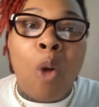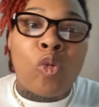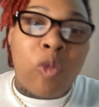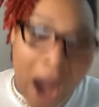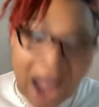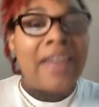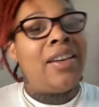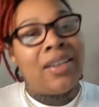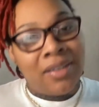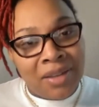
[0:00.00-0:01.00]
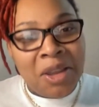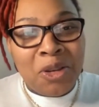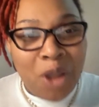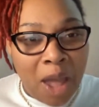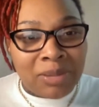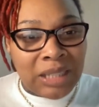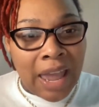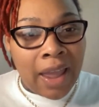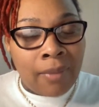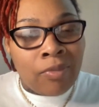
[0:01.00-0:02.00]
Raya. You know what I'm
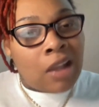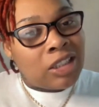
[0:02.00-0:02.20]
saying?